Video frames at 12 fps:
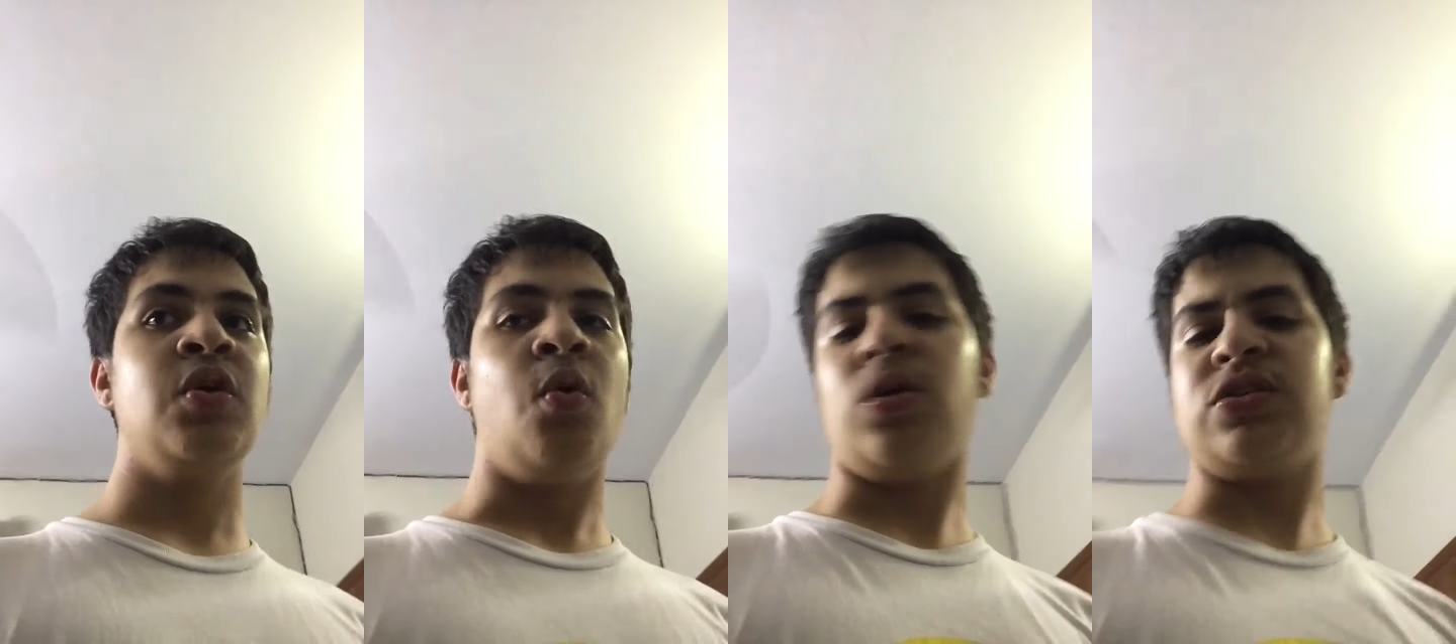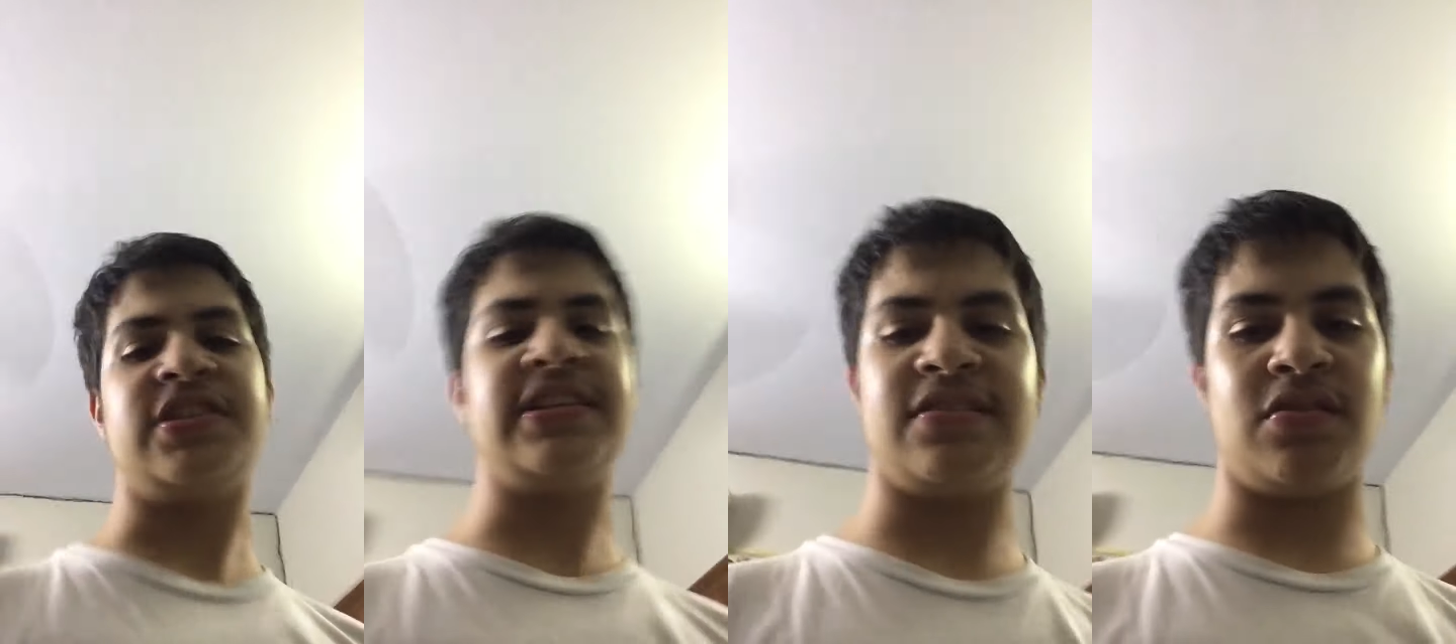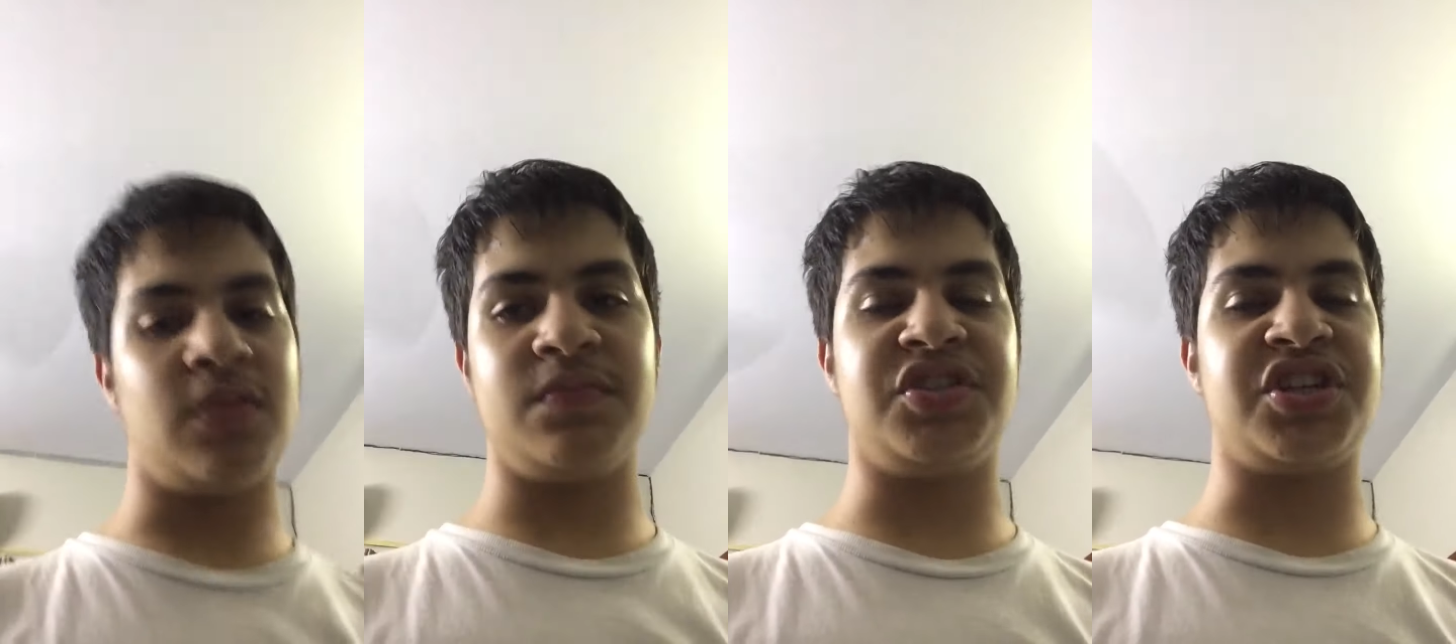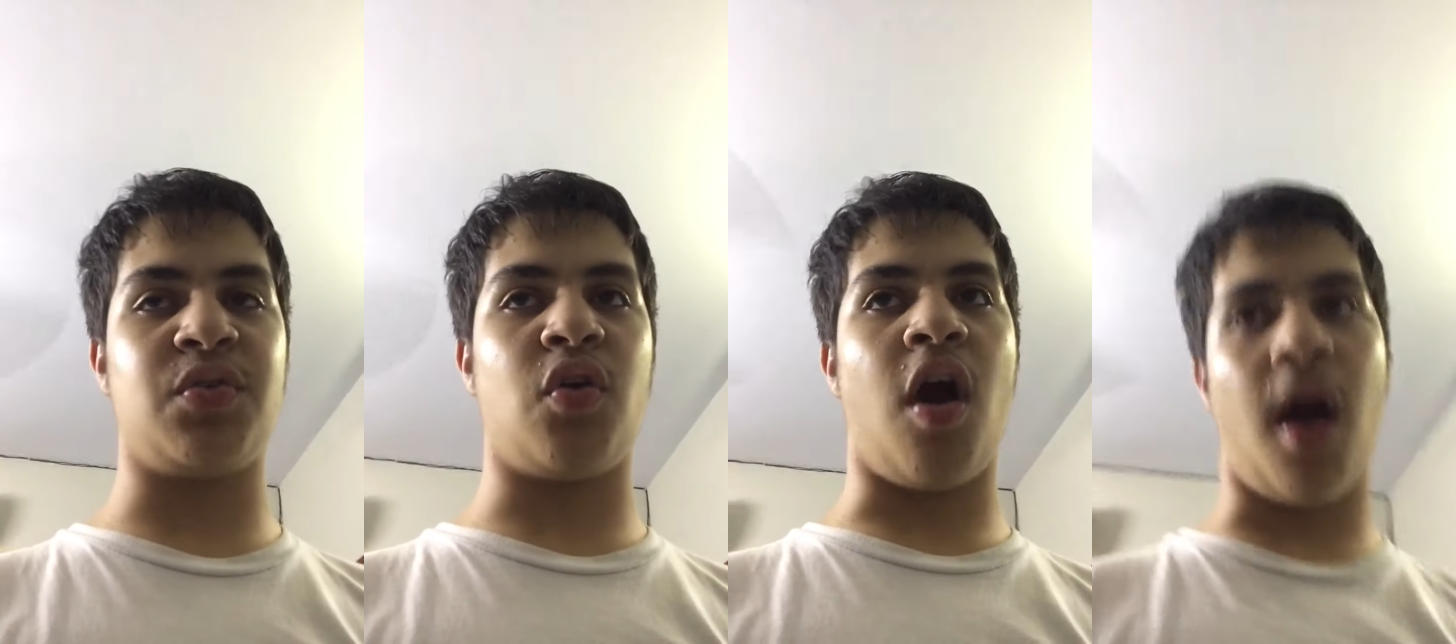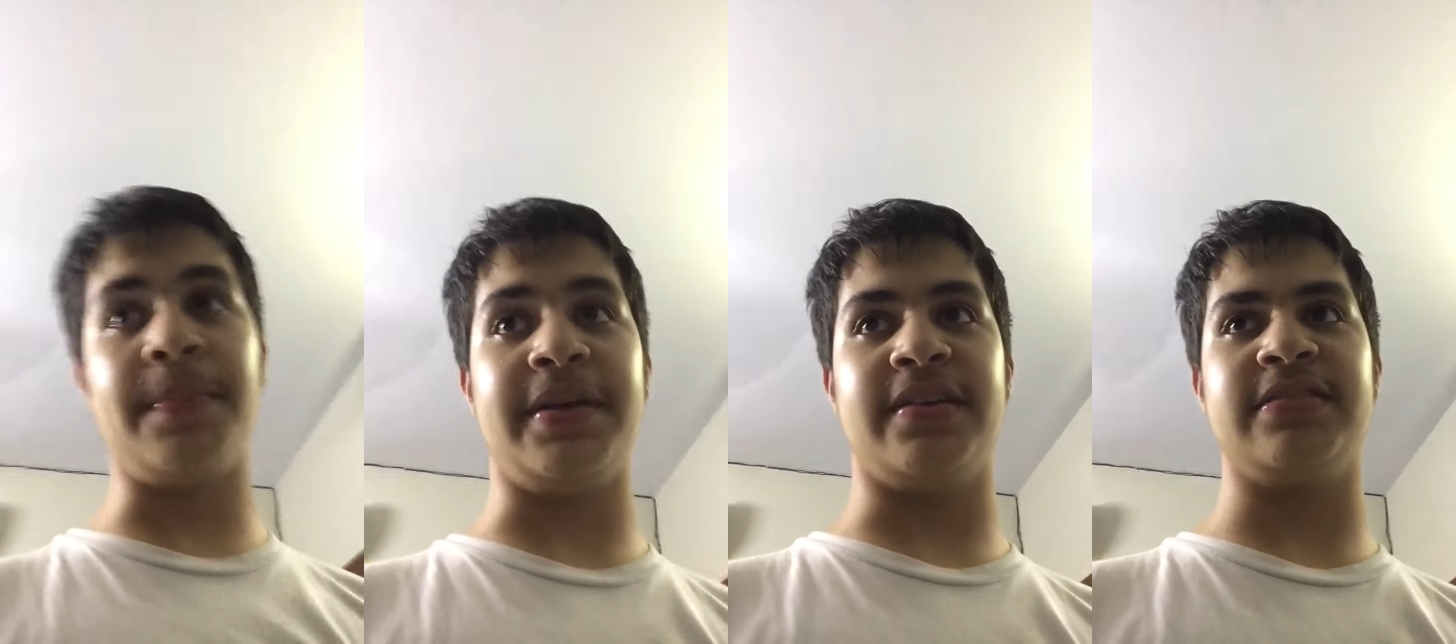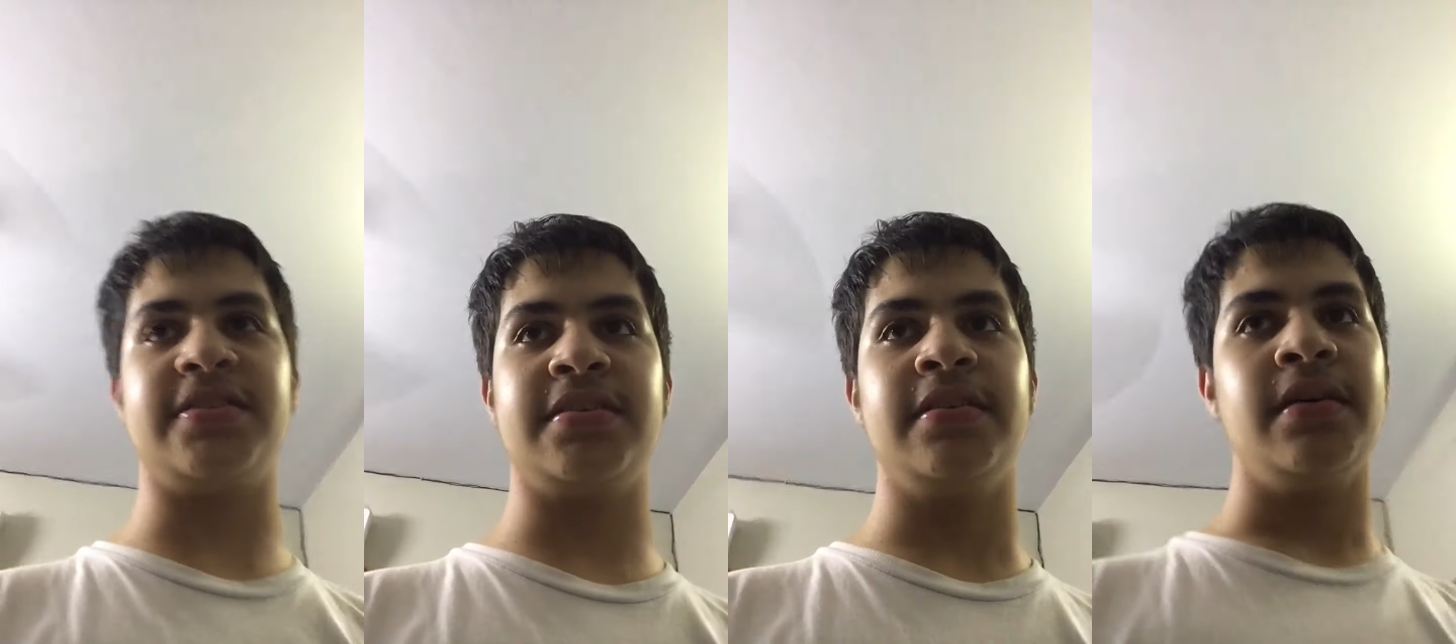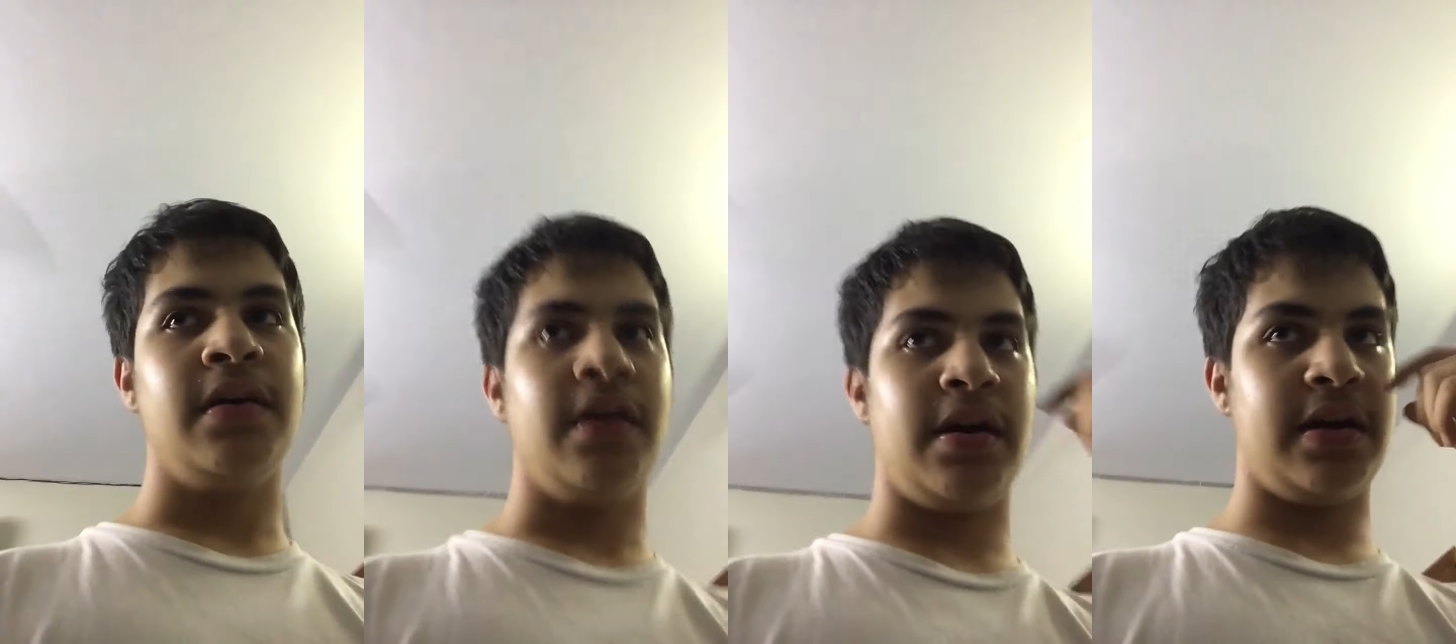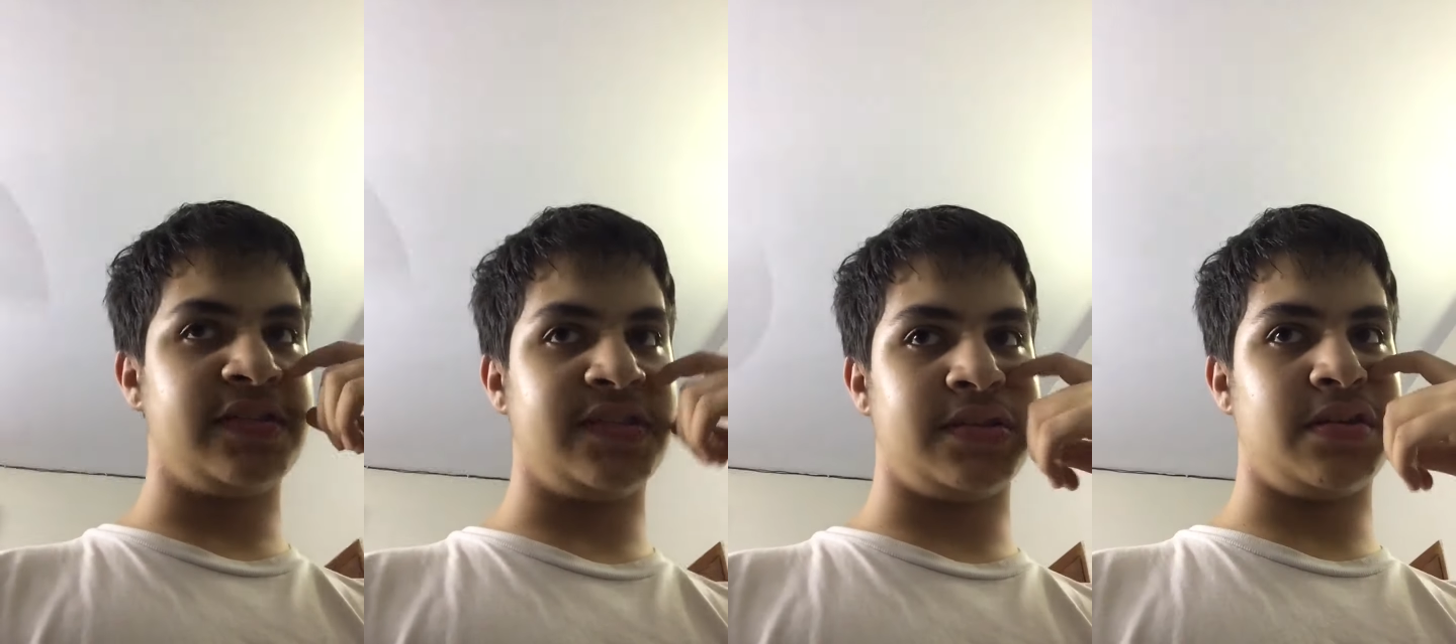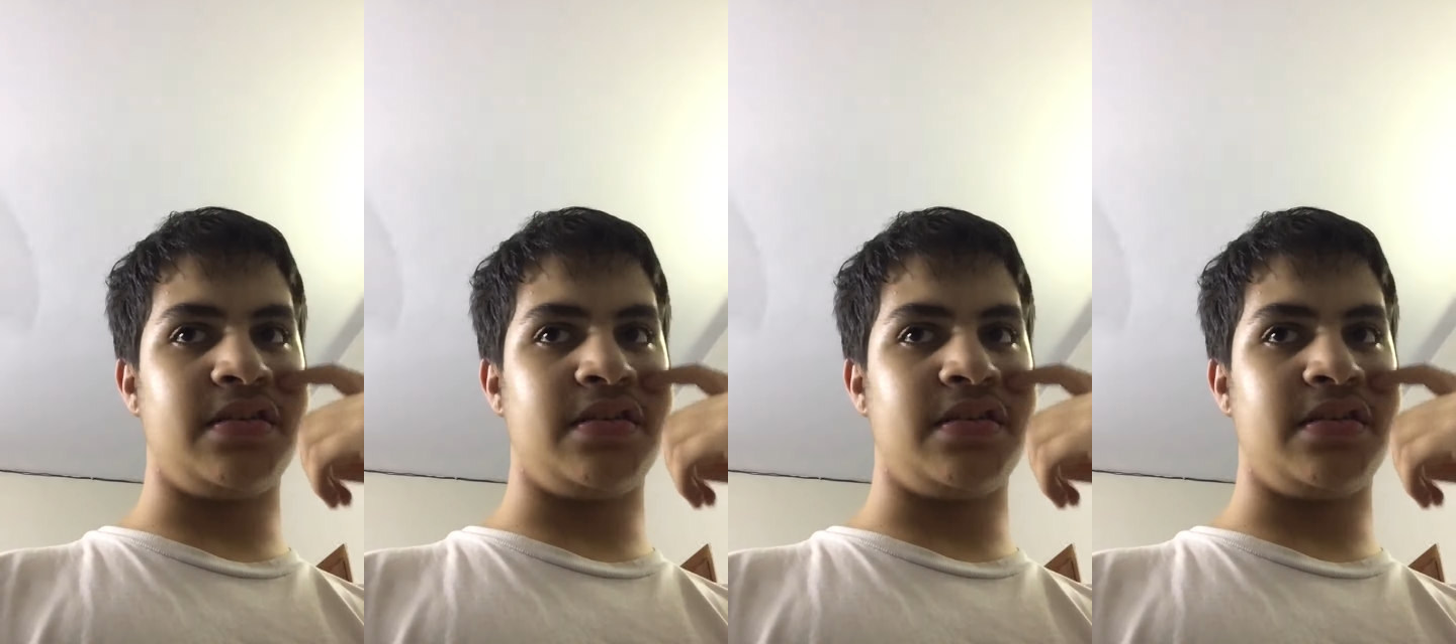or just as a general hobbyist. It's